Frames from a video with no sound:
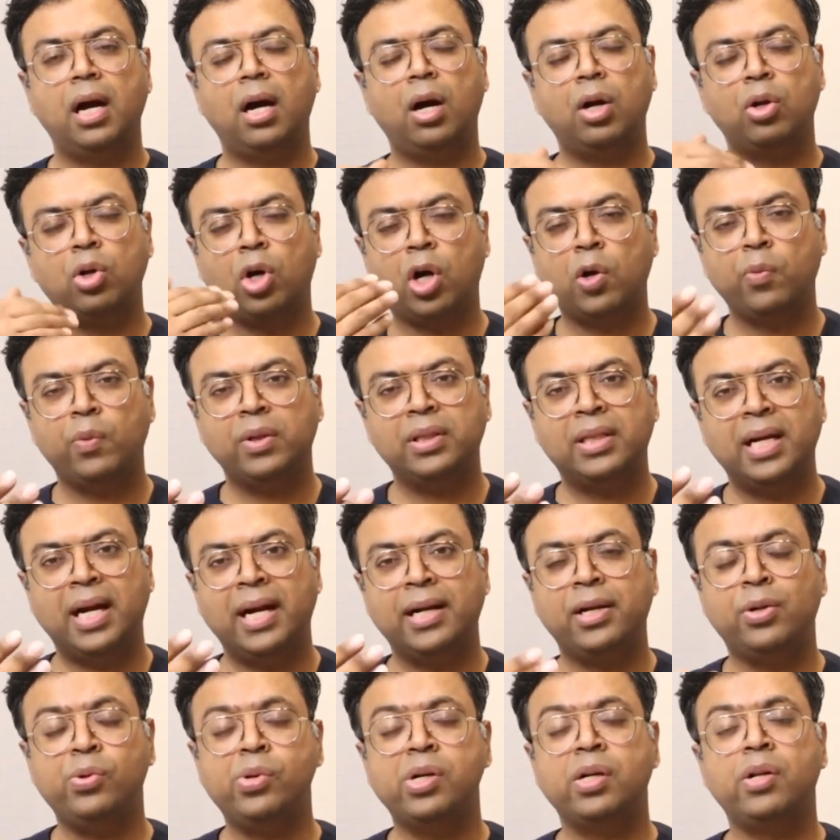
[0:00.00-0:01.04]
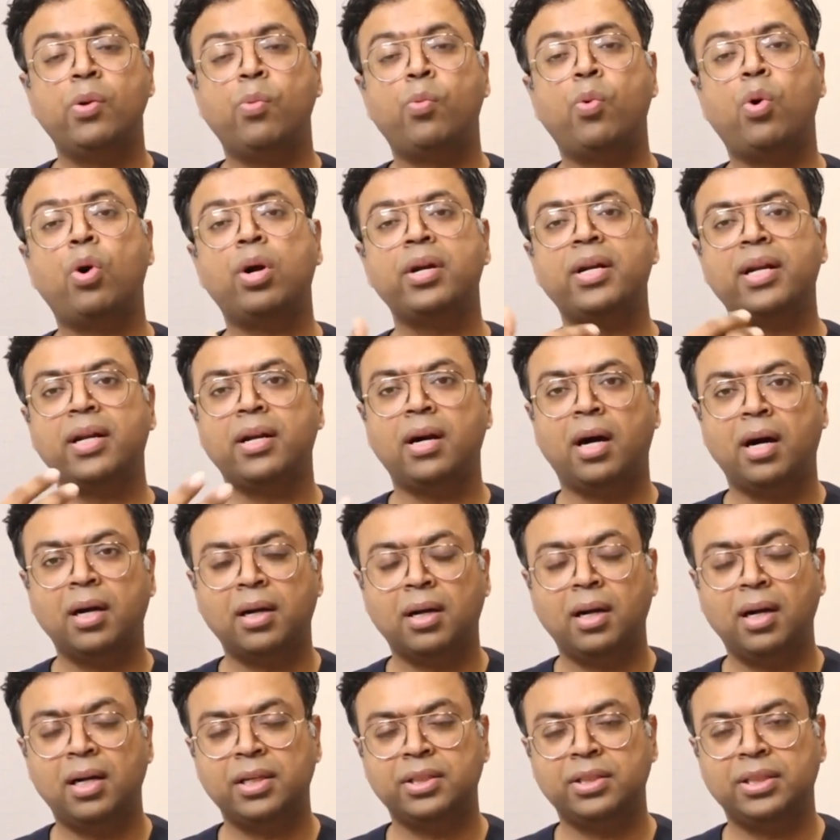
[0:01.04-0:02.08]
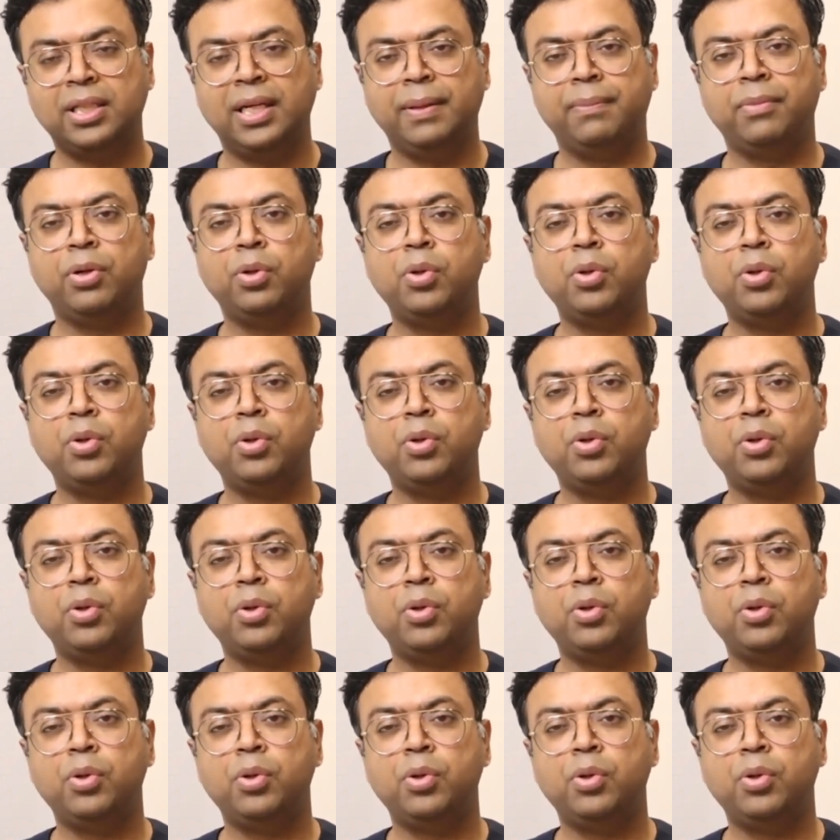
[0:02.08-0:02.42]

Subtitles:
Along with that, do you want an hourglass shape?